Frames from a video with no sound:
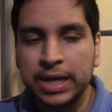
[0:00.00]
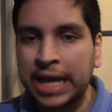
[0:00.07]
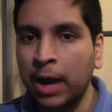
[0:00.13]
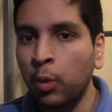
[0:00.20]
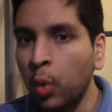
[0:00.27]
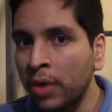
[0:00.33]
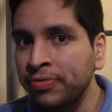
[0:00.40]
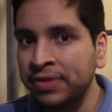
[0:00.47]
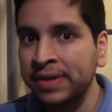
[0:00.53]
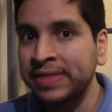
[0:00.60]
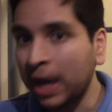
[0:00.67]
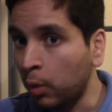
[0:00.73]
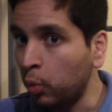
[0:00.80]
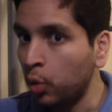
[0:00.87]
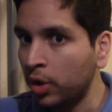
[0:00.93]
Now, one thing
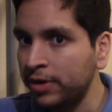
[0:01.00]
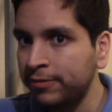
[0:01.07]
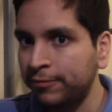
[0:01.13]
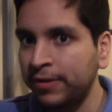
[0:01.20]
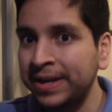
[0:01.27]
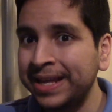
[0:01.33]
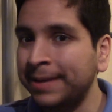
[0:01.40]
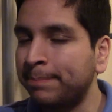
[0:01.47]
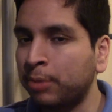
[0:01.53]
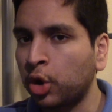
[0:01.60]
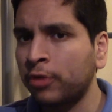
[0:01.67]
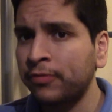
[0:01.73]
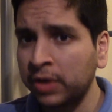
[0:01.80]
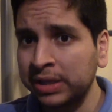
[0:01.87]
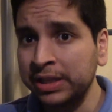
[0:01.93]
that would fit in
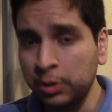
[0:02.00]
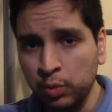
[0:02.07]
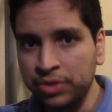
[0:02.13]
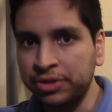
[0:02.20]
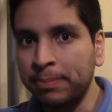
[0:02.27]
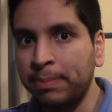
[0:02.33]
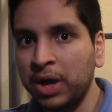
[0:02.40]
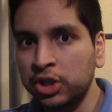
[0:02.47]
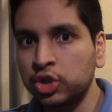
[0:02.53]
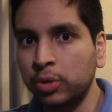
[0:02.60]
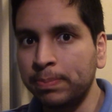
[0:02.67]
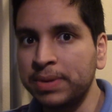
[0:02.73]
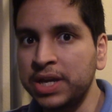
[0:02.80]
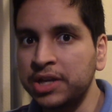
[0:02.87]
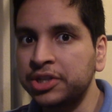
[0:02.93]
perfectly with the puzzle
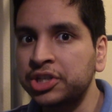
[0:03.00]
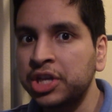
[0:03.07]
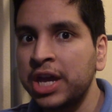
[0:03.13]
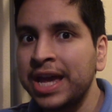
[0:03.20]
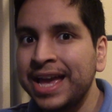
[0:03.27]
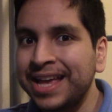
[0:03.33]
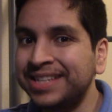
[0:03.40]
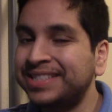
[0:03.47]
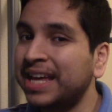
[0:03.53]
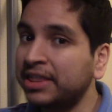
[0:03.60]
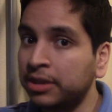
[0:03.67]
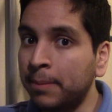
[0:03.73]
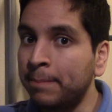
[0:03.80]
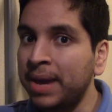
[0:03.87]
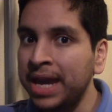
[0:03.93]
piece is that
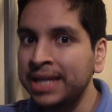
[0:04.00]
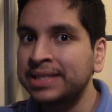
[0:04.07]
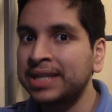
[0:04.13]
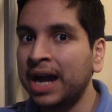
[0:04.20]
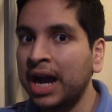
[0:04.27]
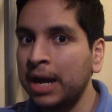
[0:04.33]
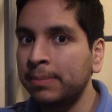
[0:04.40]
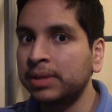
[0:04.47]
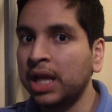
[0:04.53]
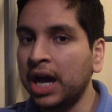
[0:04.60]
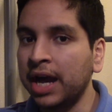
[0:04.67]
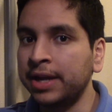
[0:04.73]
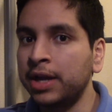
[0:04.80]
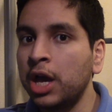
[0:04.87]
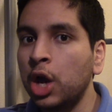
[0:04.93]
the main
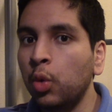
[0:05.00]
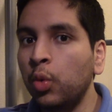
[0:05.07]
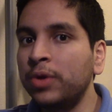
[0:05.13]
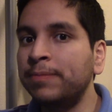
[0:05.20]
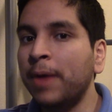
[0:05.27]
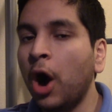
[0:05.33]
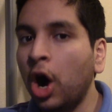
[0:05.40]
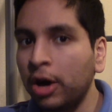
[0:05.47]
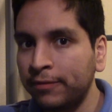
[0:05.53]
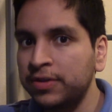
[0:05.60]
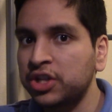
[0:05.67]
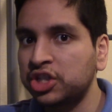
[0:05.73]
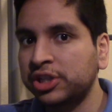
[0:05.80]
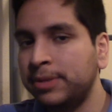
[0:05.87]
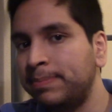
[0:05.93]
timeline would
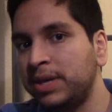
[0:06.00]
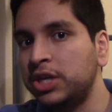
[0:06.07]
obviously be